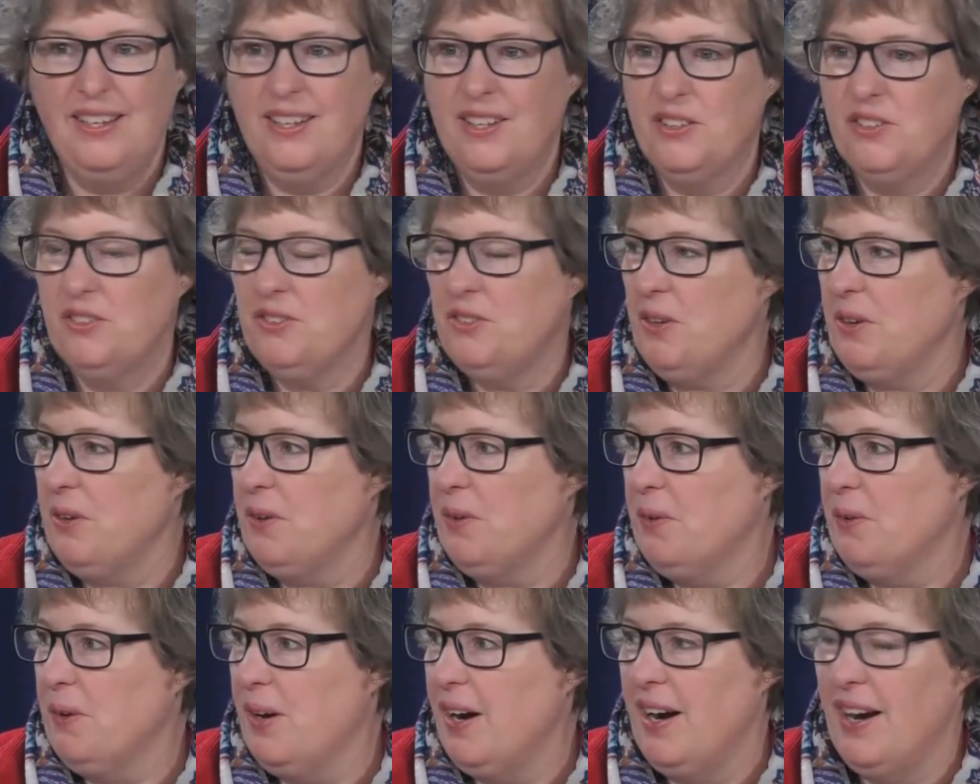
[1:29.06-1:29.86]

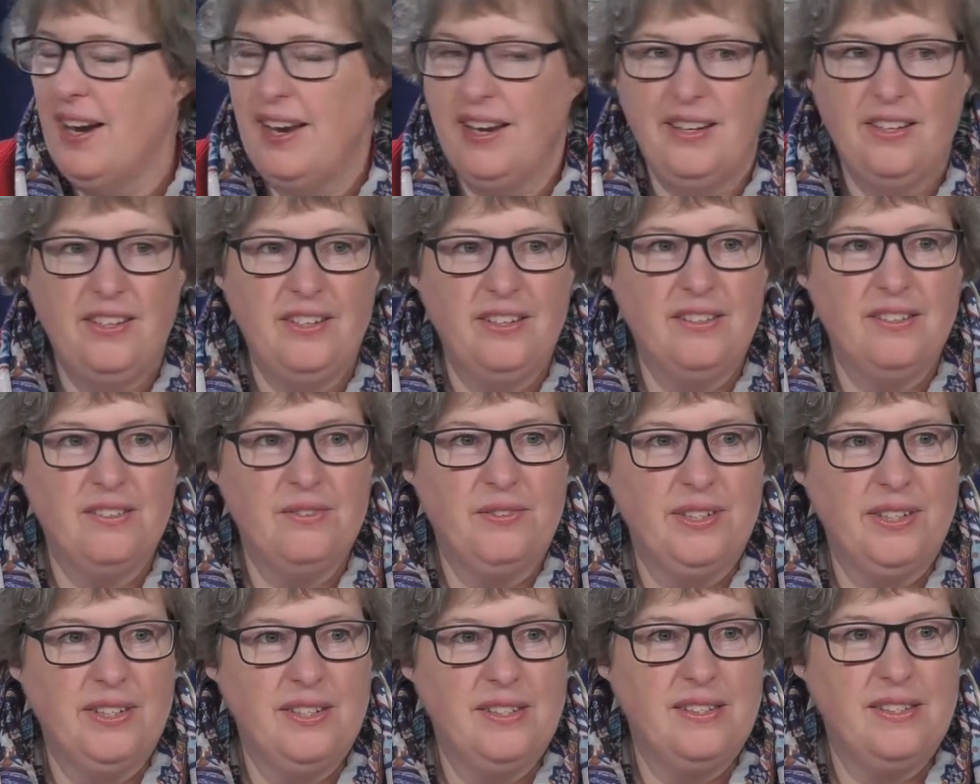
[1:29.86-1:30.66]
So I didn't
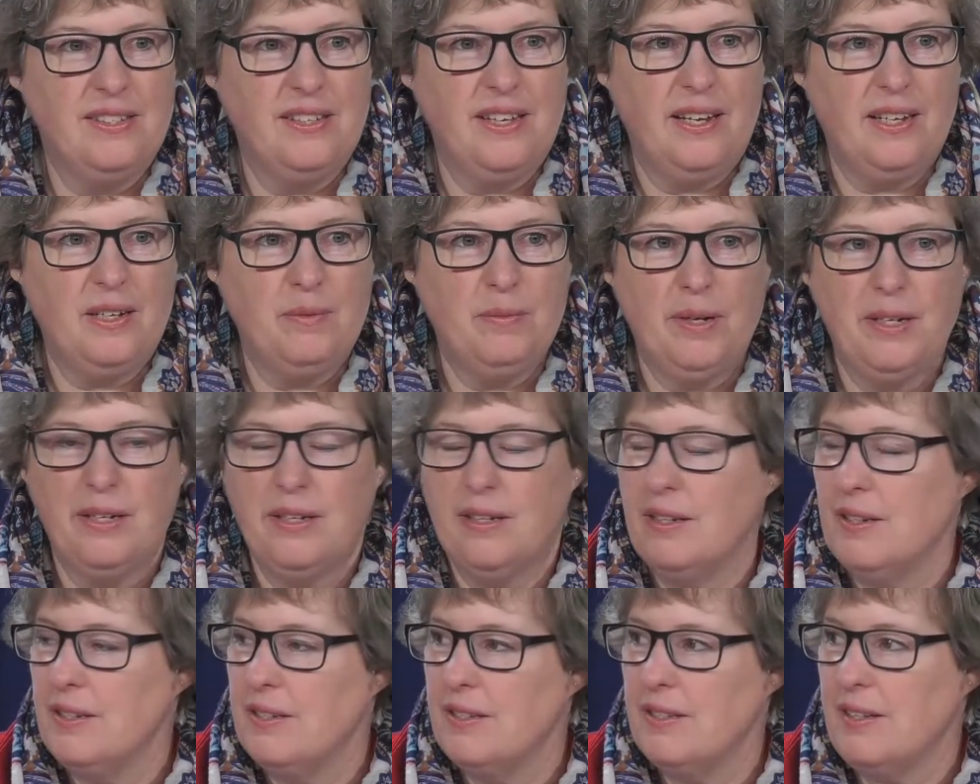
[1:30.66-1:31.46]
really see
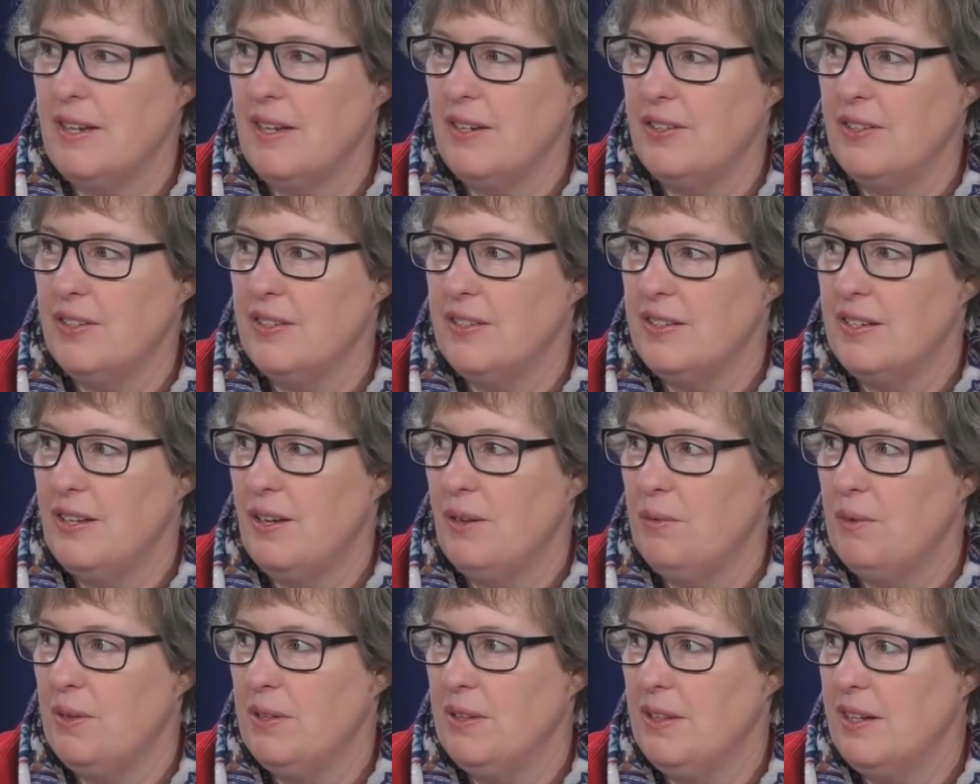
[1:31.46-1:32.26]
anybody because I couldn't tell what.